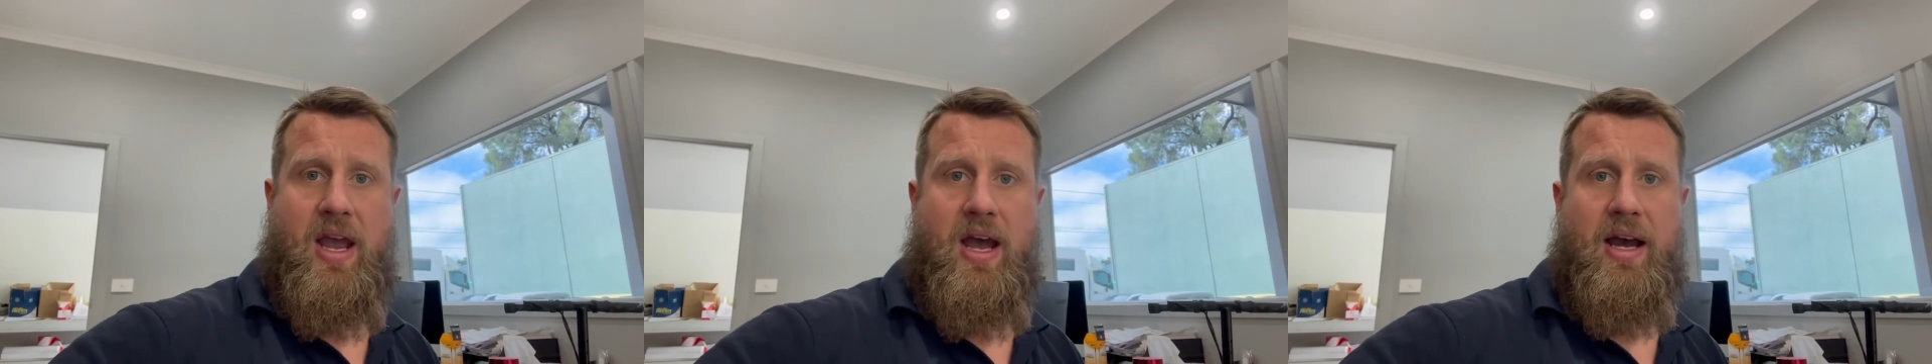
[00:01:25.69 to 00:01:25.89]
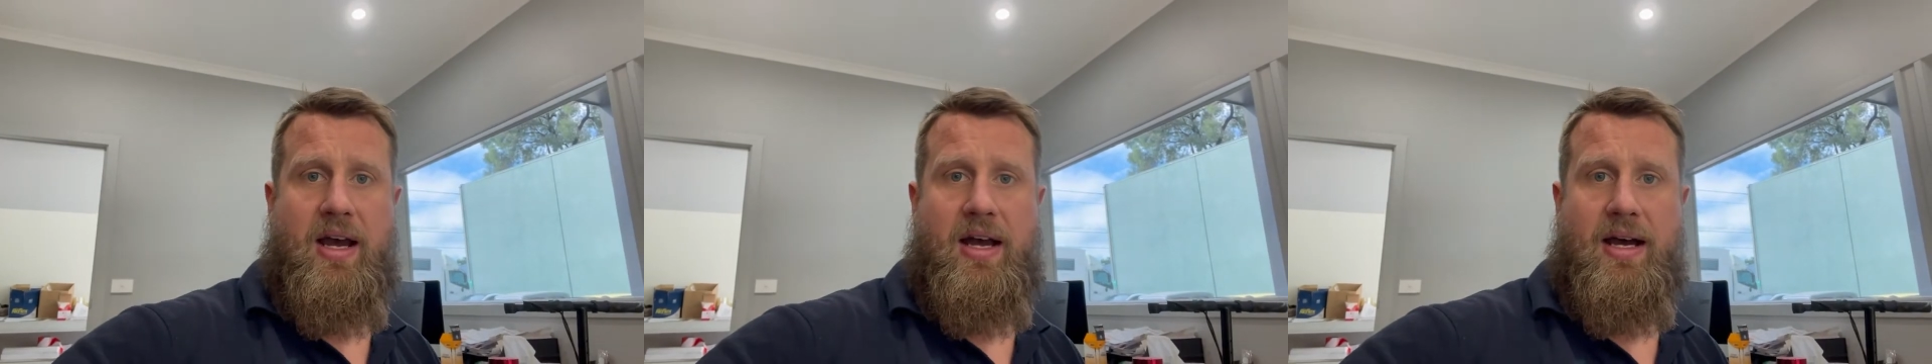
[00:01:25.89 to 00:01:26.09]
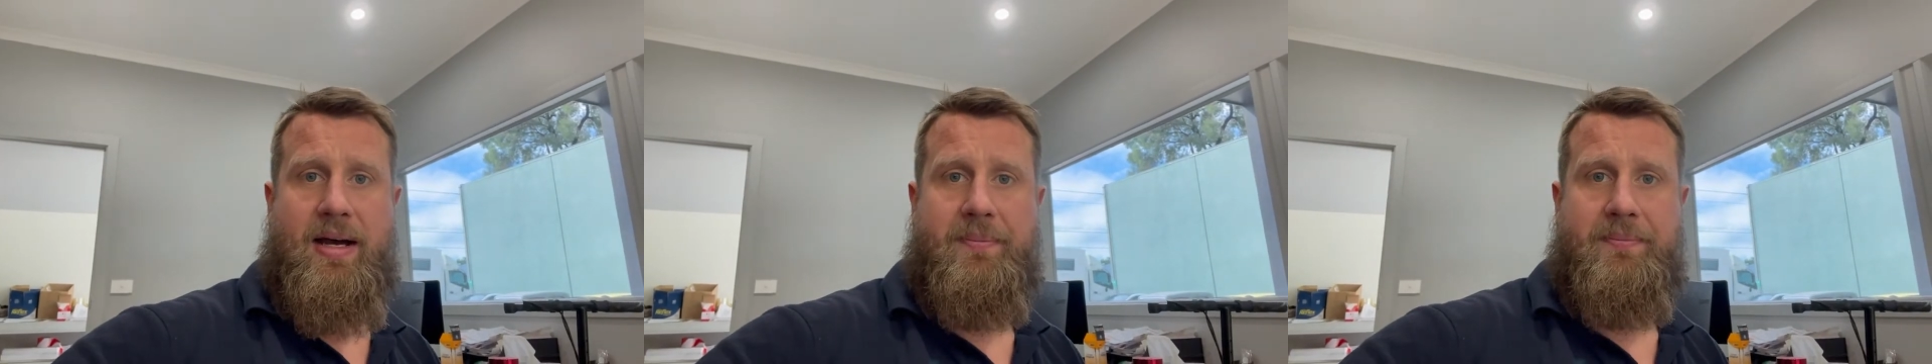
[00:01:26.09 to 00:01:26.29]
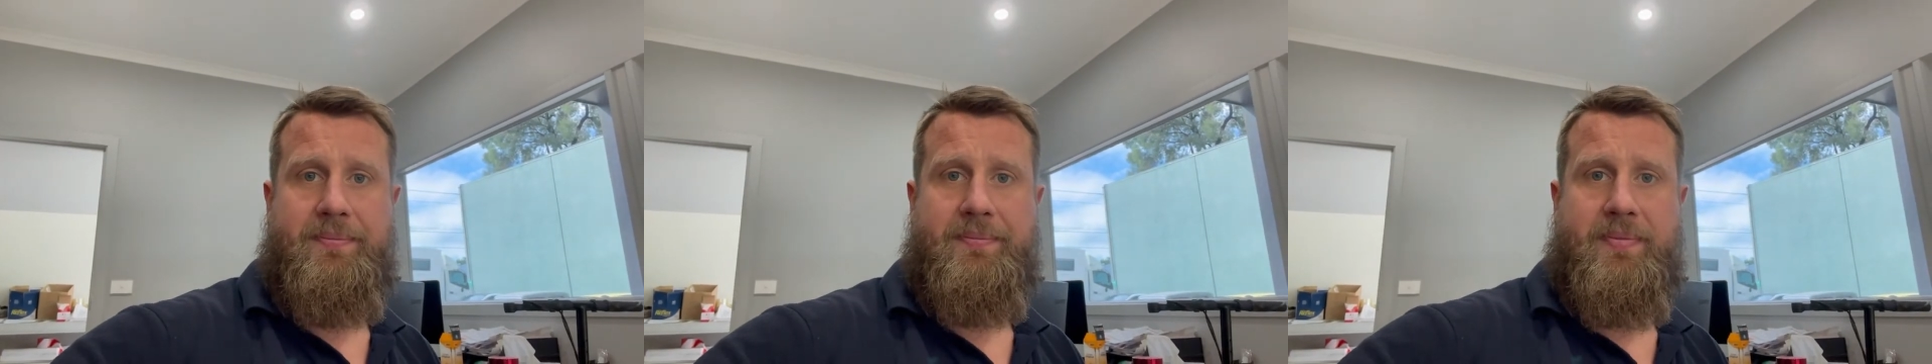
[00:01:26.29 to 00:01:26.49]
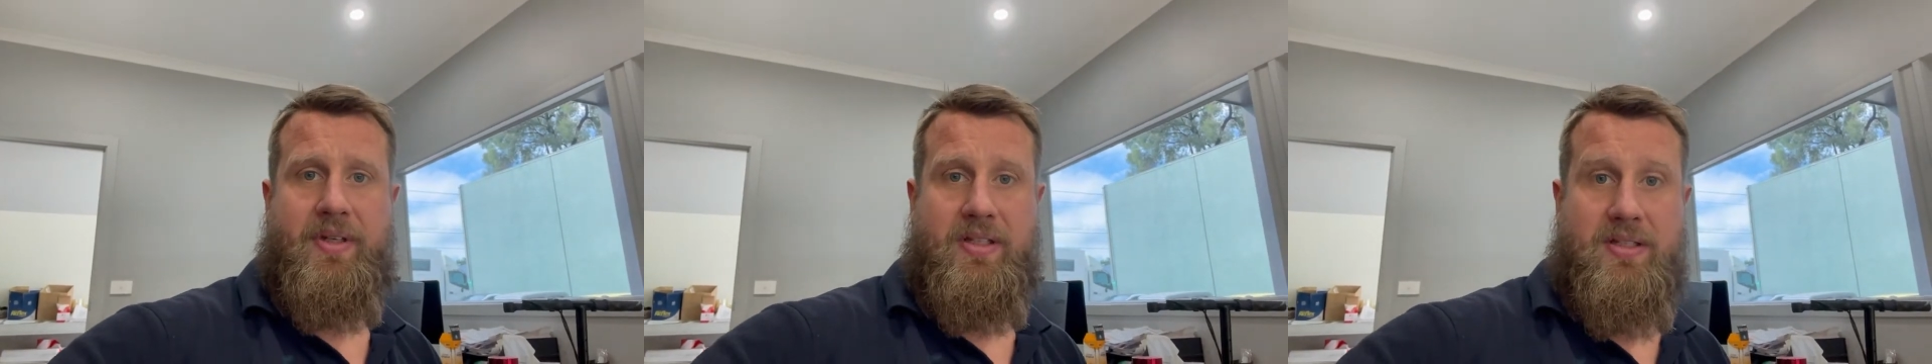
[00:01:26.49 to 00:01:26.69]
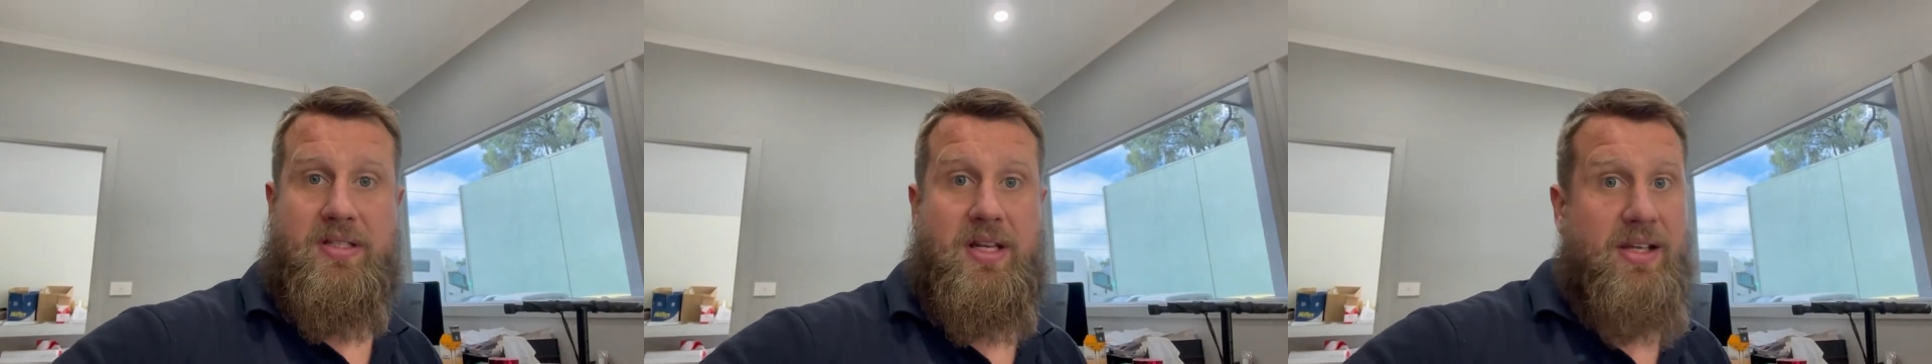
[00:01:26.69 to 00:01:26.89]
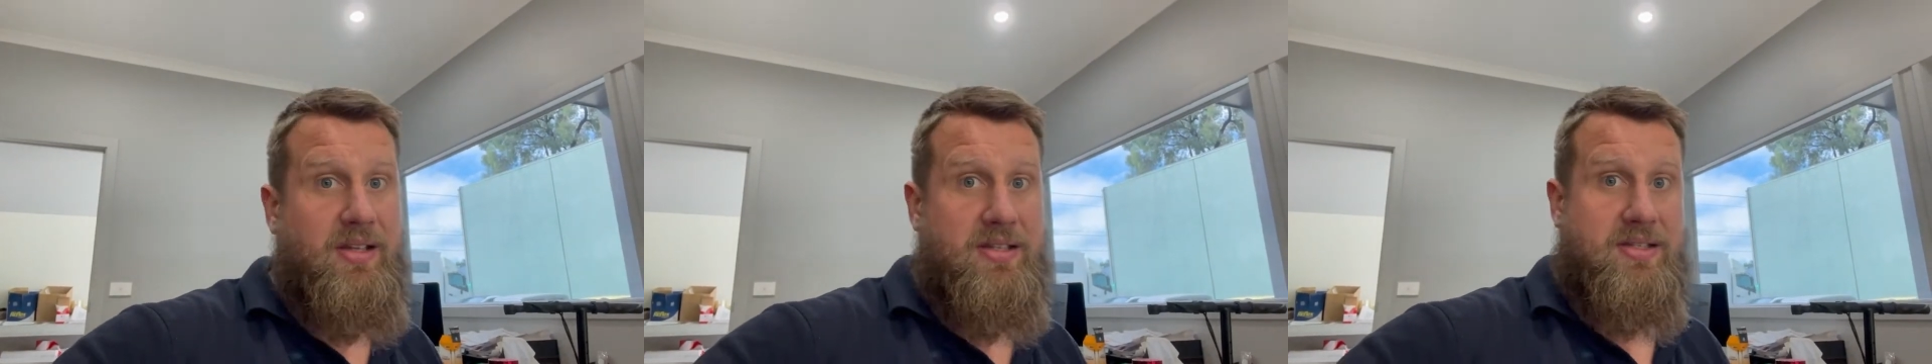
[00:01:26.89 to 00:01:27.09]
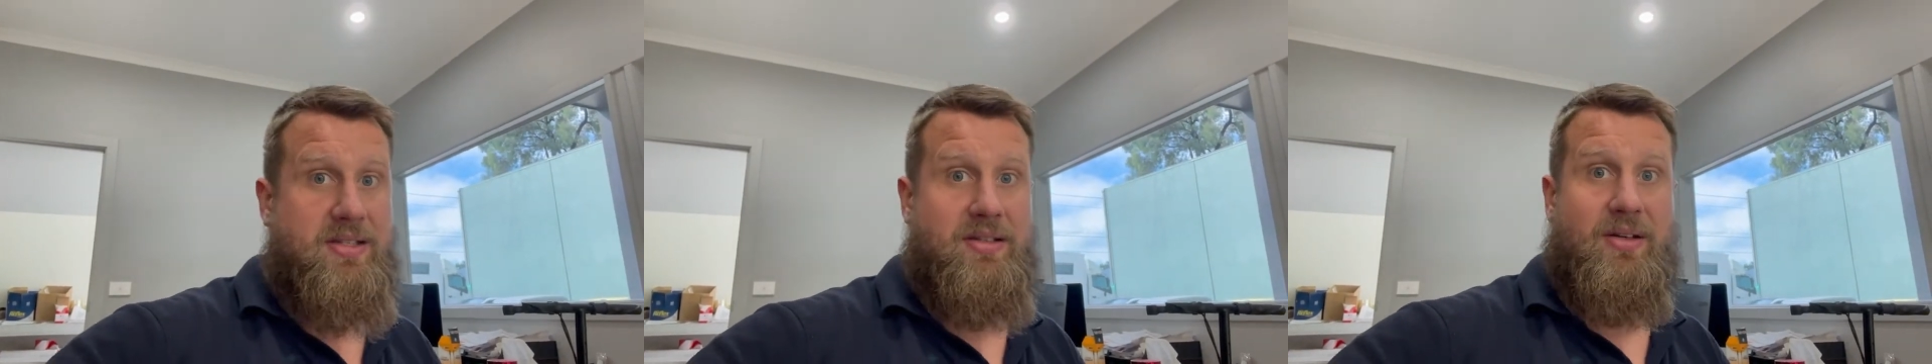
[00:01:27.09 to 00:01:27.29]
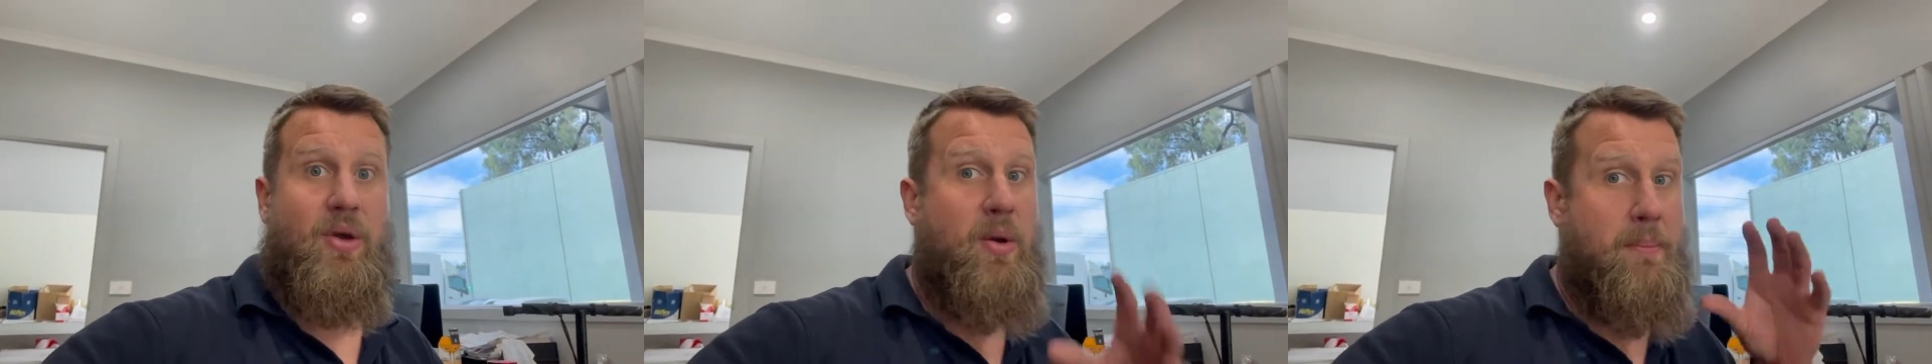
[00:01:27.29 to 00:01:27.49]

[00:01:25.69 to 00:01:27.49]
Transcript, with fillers: um, in stainless steel.